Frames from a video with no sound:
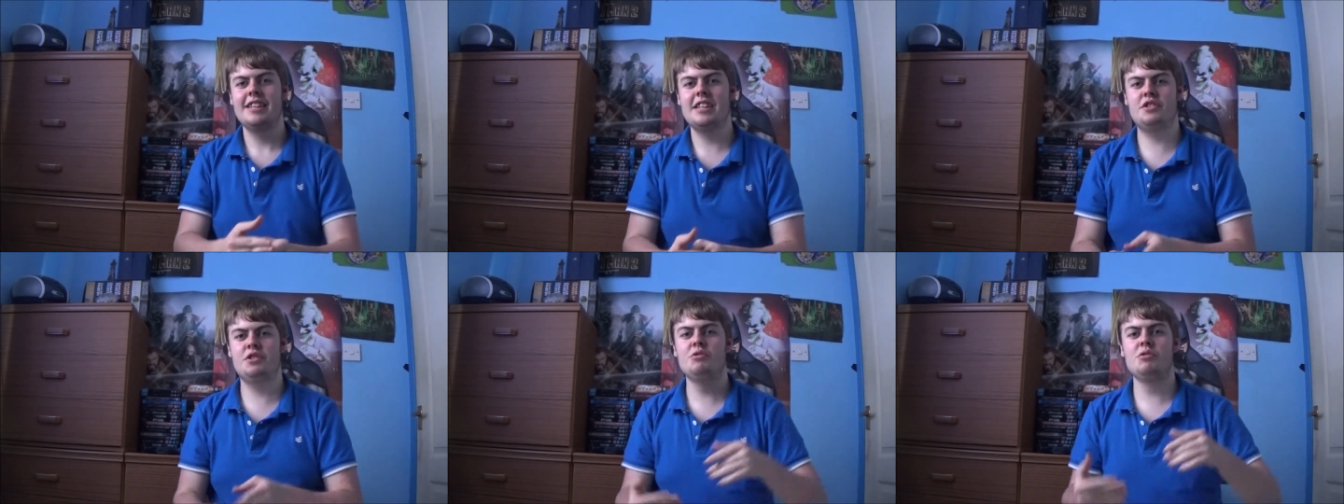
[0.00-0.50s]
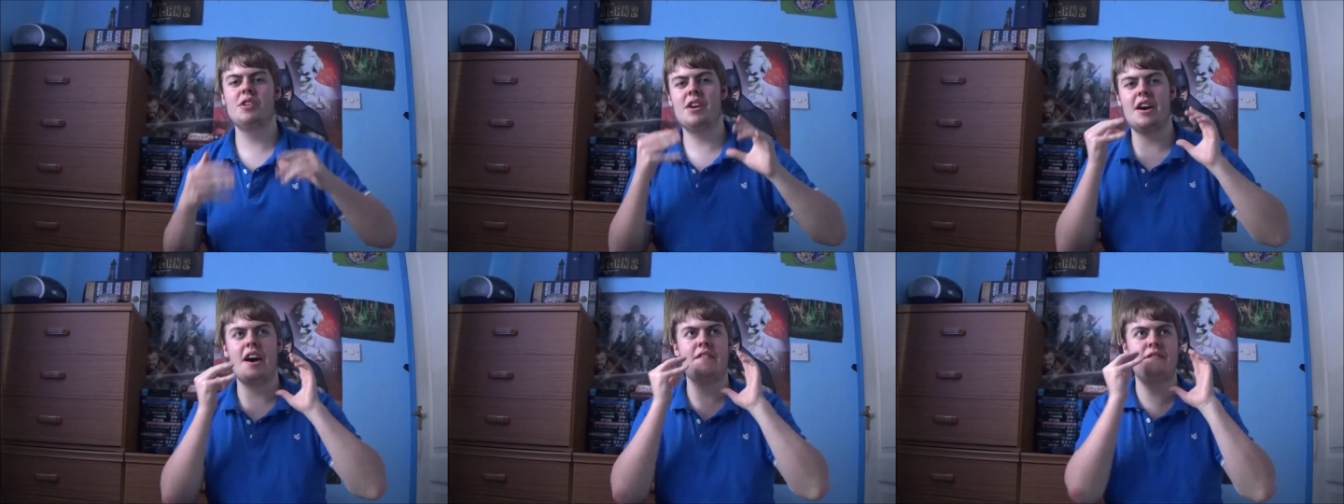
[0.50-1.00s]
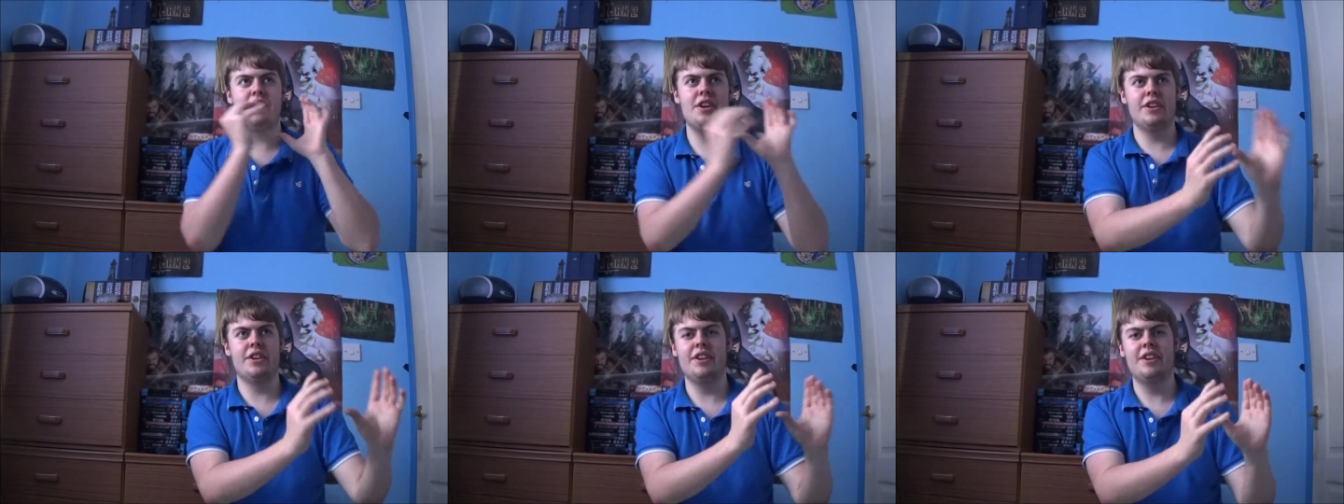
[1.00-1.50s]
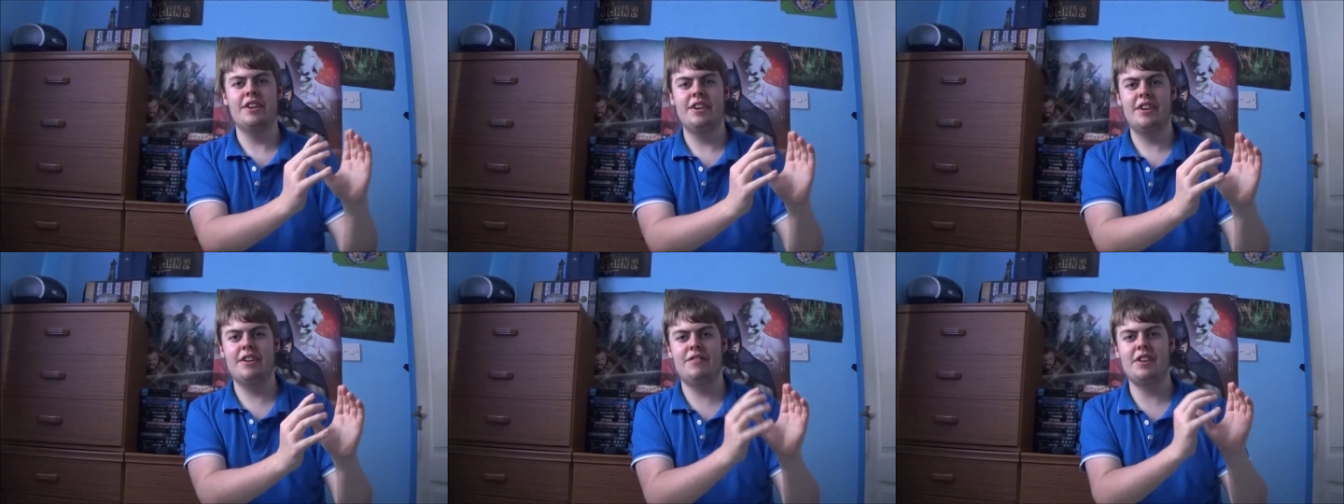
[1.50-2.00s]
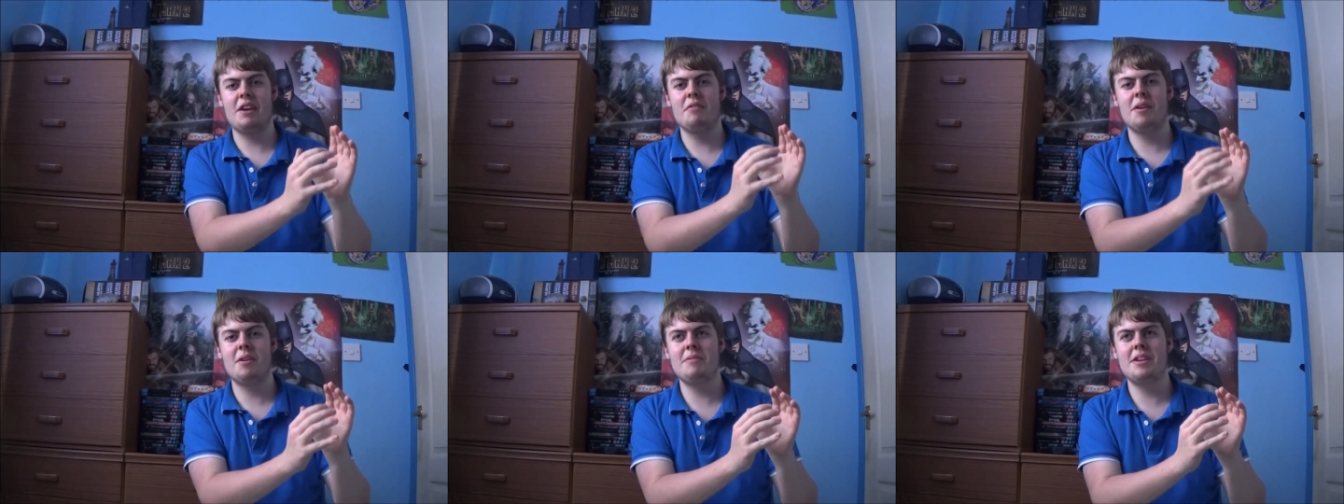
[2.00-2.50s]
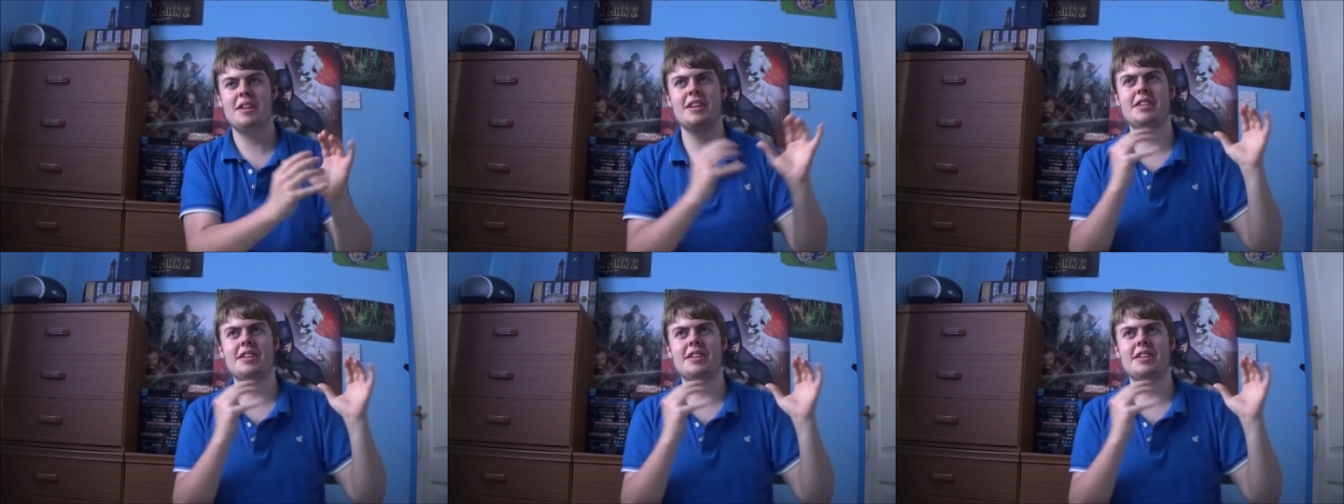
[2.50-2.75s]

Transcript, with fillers: he's not a villain if you get what I mean.